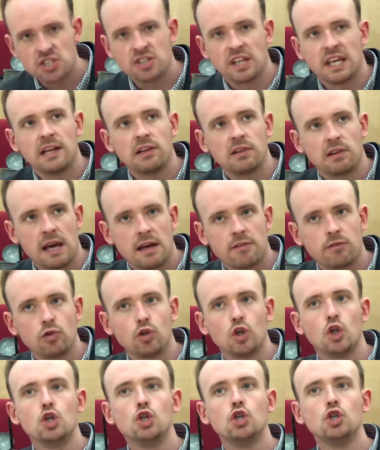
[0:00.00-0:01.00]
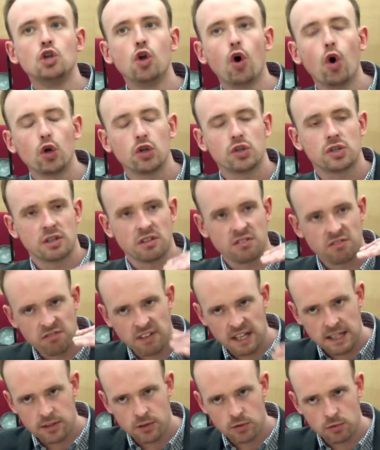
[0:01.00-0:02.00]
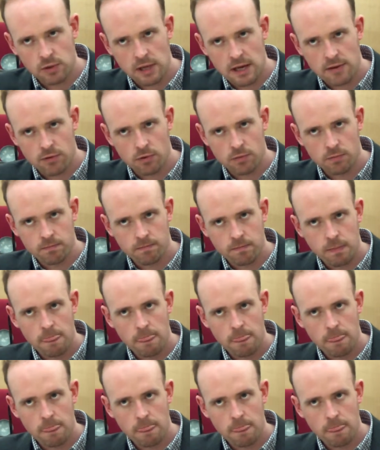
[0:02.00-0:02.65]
state level, not at federal level.